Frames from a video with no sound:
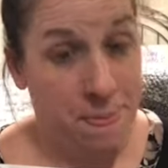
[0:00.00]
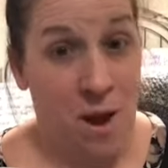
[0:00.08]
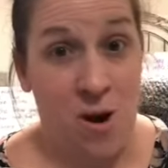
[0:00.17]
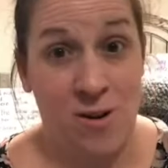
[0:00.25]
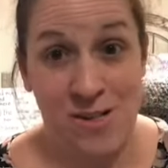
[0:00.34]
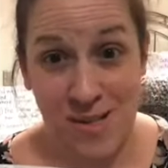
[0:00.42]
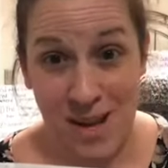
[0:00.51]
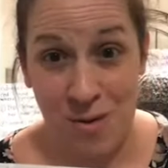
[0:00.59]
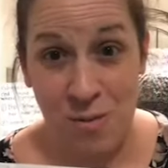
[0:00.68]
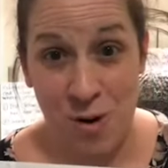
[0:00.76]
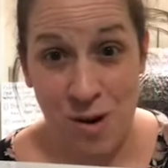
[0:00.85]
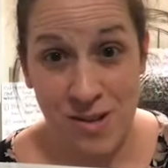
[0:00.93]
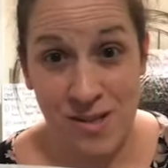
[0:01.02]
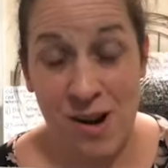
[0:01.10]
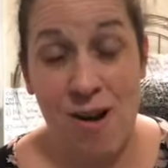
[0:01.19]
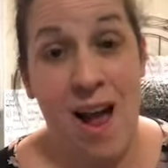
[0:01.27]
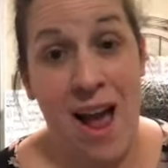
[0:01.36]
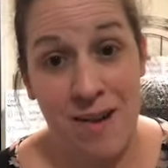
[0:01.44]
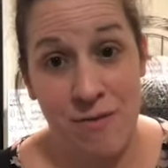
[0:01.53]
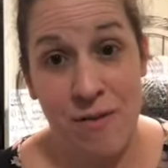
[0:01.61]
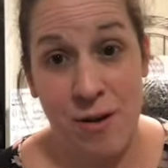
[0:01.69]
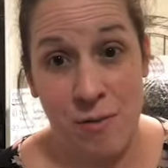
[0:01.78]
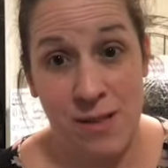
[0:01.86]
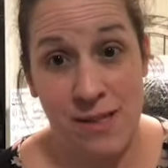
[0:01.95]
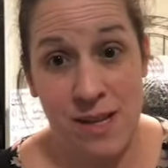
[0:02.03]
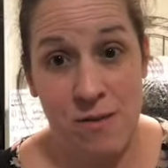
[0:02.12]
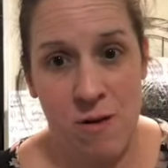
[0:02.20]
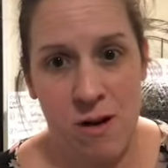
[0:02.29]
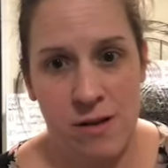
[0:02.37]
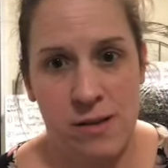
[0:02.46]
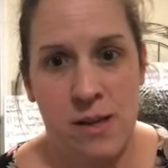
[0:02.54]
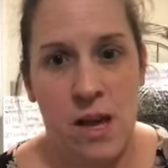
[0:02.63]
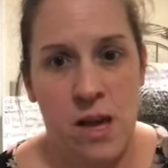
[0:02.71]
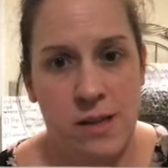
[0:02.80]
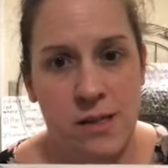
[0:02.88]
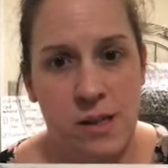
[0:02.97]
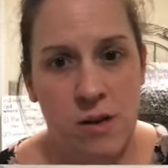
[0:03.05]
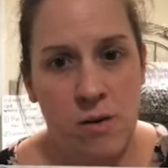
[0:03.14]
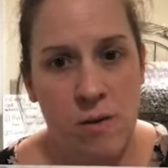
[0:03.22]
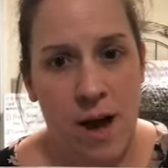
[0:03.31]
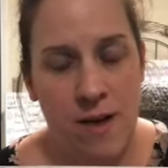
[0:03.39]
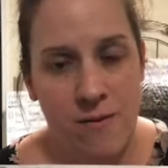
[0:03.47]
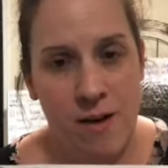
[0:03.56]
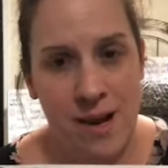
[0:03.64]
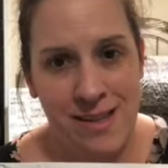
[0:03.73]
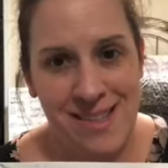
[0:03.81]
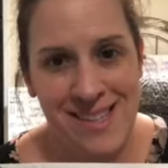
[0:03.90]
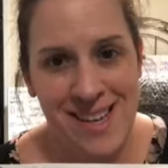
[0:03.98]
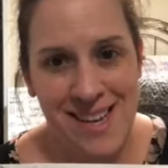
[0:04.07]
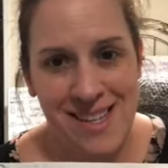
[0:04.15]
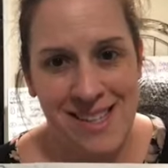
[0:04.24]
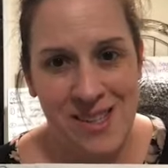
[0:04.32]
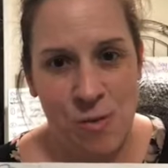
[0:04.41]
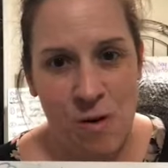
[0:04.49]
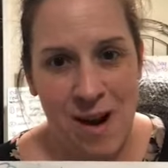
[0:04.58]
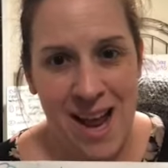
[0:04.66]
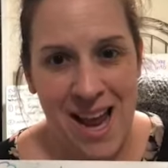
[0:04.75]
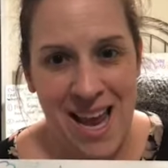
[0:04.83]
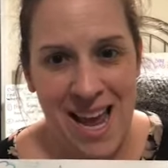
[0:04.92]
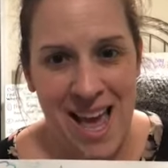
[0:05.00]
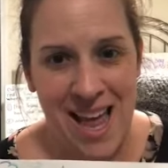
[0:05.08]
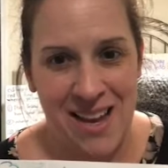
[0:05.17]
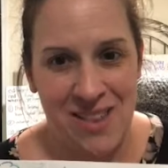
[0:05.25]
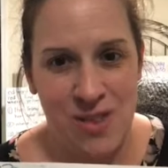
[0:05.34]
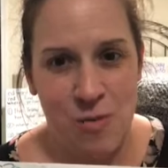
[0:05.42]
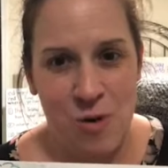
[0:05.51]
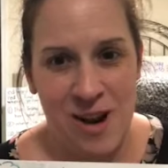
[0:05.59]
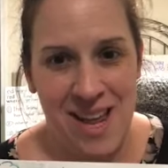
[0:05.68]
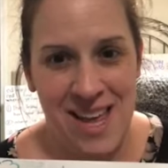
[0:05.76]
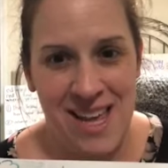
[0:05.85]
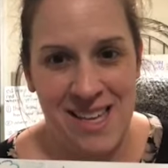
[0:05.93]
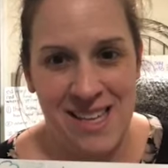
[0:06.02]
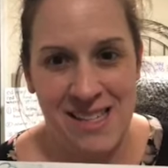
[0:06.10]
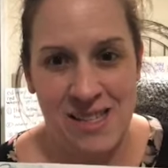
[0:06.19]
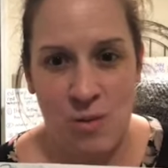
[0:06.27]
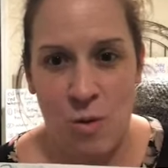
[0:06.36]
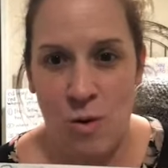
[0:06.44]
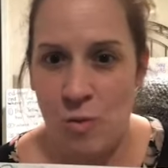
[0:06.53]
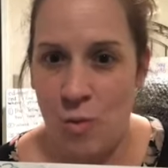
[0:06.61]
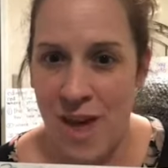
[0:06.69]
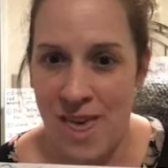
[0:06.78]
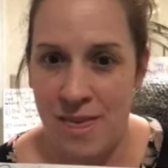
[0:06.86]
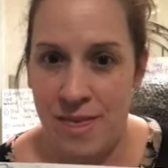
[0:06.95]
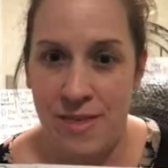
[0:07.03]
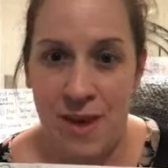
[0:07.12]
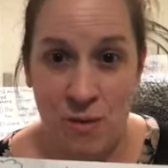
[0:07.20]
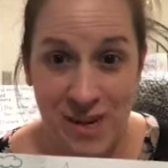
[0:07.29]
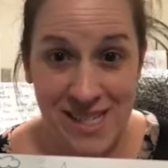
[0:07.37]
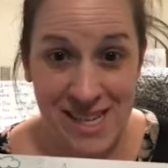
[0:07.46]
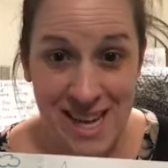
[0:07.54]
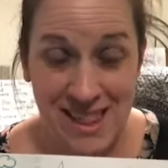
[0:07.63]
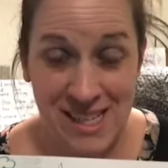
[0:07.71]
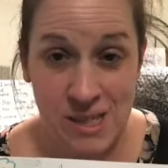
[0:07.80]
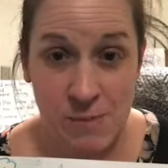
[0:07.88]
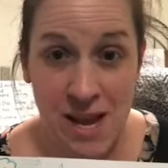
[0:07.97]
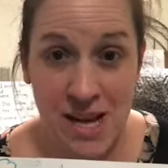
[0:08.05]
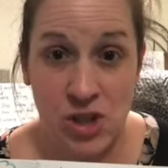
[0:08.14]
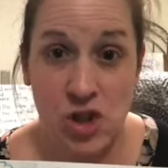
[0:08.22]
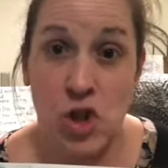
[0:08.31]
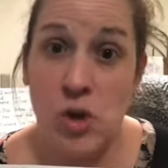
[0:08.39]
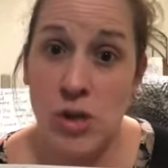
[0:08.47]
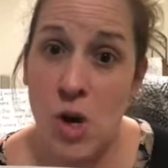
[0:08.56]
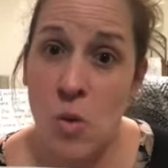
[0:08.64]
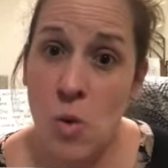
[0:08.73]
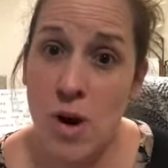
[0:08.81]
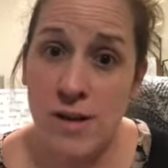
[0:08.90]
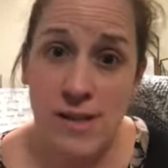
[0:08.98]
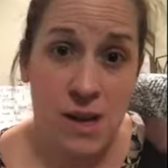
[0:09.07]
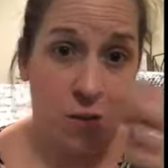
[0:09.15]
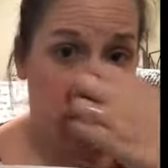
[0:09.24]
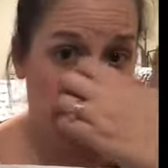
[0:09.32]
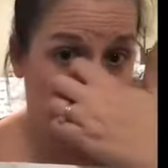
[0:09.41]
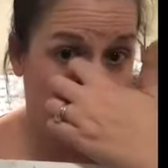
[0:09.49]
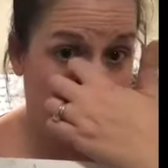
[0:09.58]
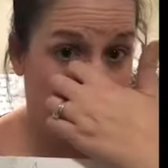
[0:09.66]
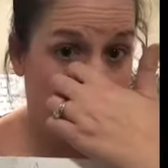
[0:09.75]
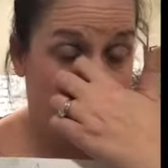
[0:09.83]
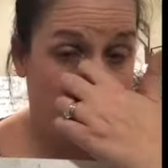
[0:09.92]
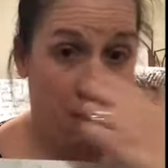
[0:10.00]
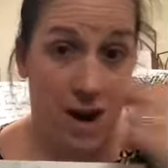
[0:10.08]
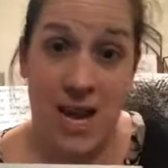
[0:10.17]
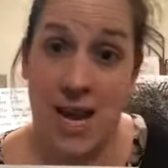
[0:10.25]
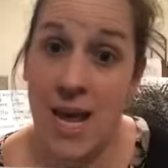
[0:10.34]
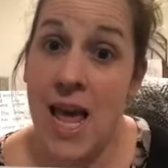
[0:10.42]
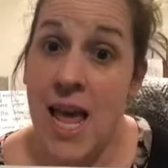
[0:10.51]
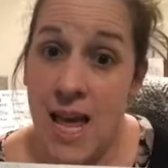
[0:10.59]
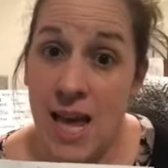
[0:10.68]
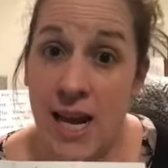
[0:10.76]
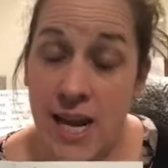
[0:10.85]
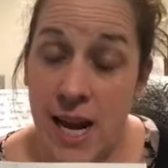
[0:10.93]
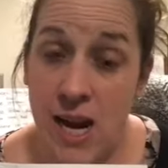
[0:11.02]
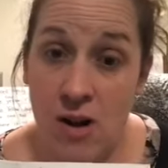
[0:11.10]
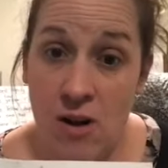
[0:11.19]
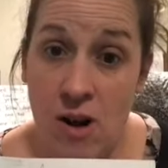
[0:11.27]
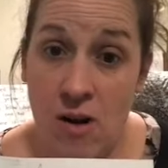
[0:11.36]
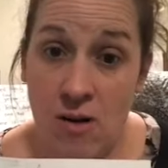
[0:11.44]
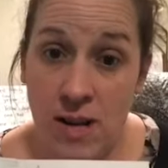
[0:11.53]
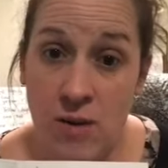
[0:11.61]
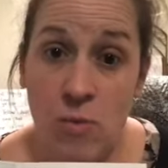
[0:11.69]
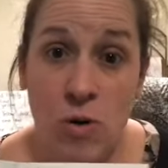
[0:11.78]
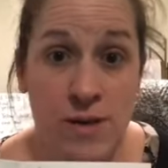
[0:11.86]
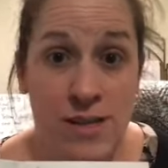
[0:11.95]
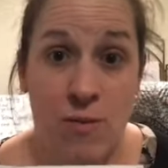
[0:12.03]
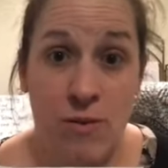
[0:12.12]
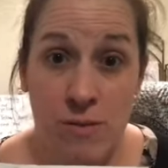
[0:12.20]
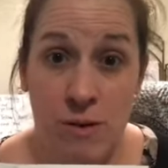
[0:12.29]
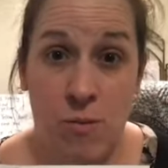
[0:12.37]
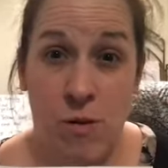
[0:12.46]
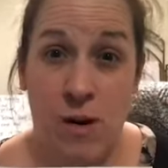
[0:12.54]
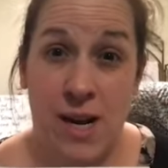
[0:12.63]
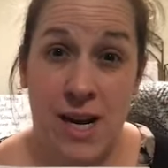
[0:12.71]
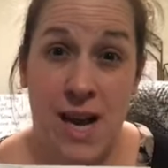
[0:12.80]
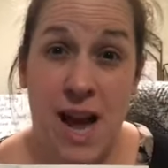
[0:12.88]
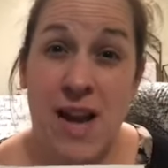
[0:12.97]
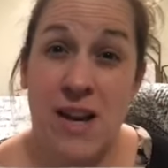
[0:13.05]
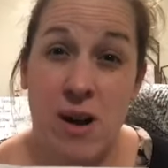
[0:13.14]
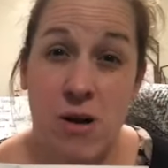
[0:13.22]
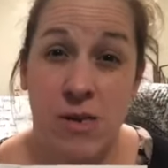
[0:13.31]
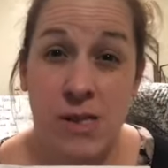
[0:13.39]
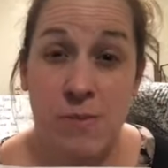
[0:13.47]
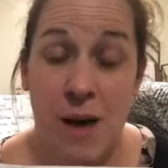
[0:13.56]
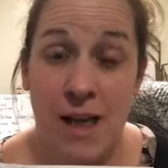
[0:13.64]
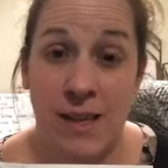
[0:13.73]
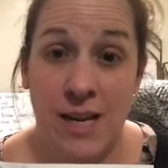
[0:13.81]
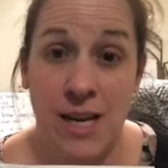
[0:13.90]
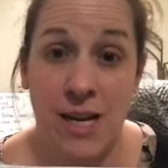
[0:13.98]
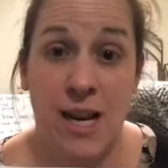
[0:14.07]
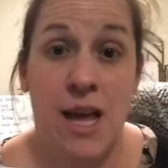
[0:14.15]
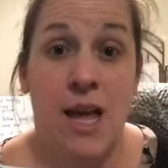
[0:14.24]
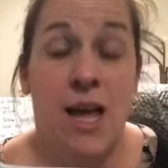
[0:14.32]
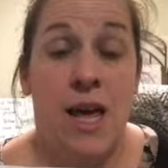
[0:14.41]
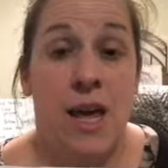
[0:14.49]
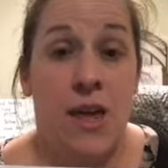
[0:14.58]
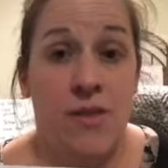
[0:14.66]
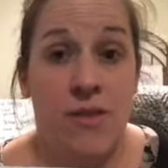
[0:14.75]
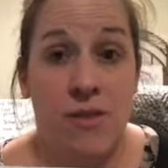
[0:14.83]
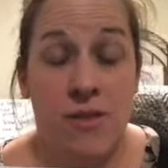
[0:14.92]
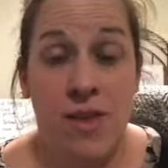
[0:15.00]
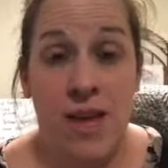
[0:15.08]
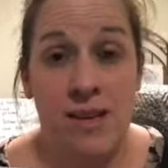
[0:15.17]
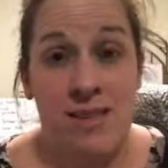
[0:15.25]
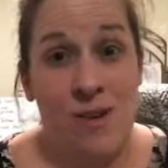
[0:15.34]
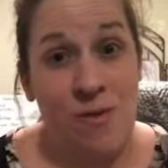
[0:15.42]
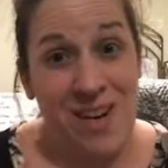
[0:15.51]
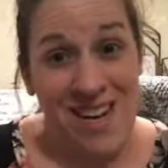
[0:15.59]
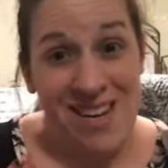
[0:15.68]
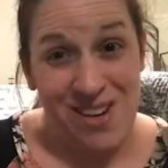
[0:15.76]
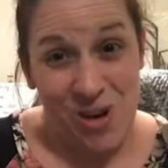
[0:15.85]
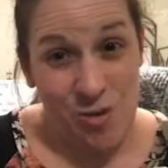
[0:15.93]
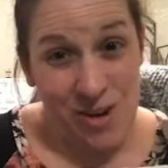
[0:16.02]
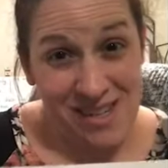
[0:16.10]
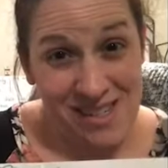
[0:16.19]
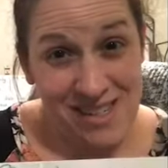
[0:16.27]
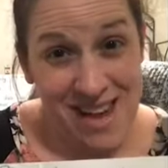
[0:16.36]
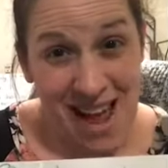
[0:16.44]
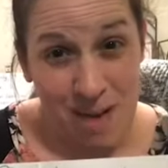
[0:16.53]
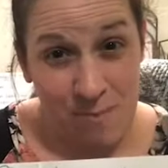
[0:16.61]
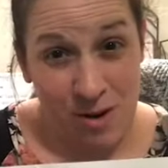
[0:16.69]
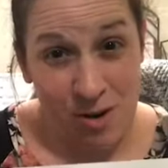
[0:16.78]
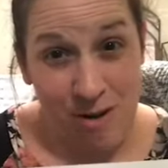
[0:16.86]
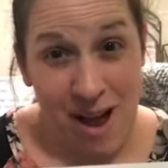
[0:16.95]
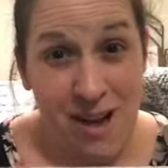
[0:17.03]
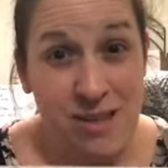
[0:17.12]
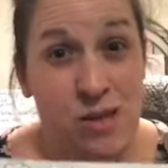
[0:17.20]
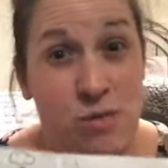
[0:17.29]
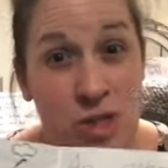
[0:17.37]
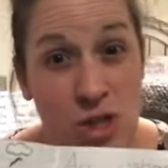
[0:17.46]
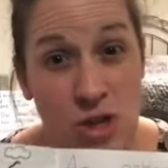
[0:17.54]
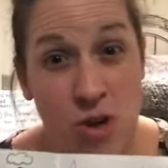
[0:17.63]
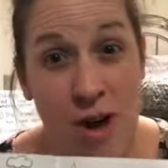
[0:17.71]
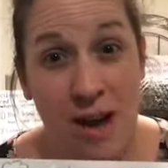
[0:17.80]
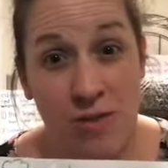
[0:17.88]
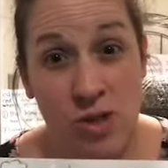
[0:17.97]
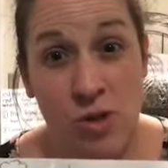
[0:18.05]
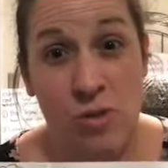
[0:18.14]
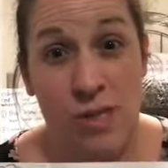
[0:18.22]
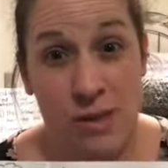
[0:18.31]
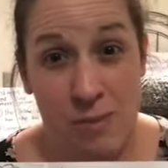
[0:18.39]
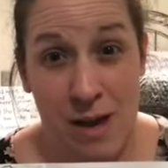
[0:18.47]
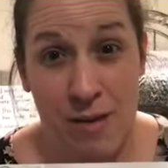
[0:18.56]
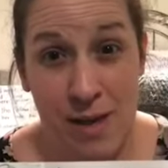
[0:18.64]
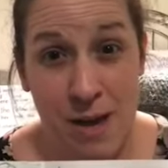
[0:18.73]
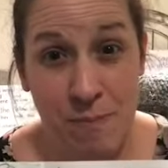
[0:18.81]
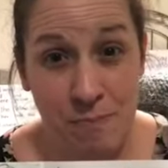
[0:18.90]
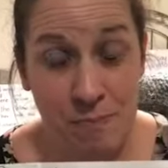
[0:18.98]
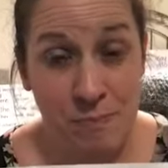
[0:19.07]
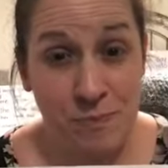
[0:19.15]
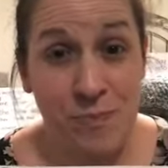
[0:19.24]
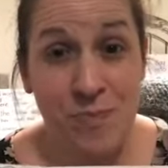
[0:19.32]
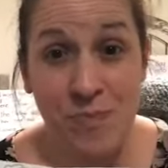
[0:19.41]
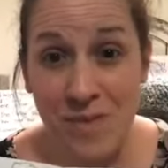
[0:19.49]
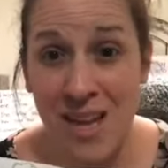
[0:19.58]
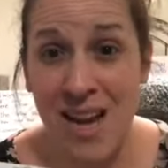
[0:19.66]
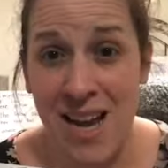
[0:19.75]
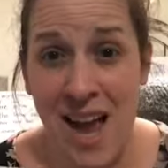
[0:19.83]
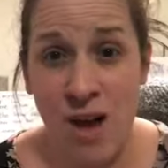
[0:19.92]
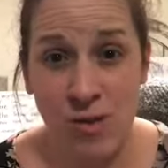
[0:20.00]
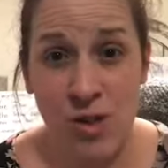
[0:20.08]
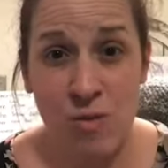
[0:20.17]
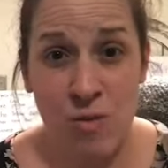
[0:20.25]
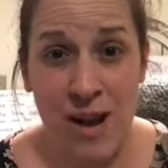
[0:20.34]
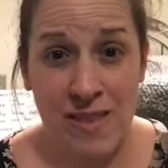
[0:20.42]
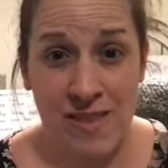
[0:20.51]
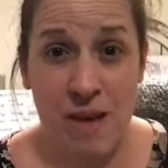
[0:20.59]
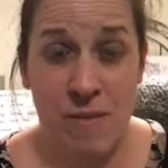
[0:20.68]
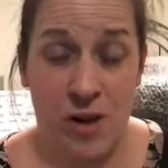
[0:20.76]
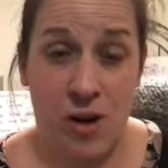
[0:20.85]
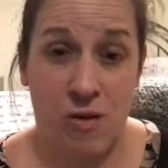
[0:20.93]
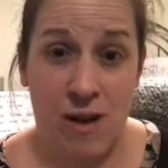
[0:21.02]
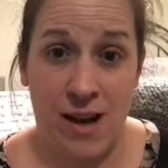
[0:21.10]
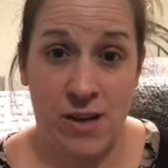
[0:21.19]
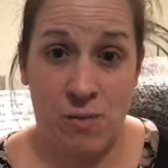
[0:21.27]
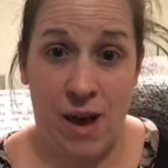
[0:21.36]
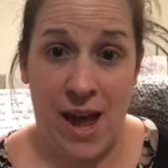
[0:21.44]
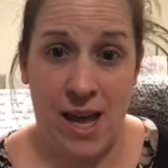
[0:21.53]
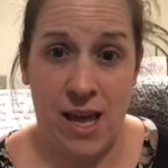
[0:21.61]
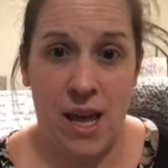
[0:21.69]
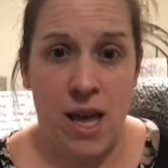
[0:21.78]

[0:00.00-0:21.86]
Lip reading: Our sight words, our high frequency words. So, for instance, the word and, the word is, the word with that we did on this page, those are words that we should know already in kindergarten, words that we've been working on in our spelling, and things that we need to know in a snap, correct? So we should know how to spell them and how to write them the correct way.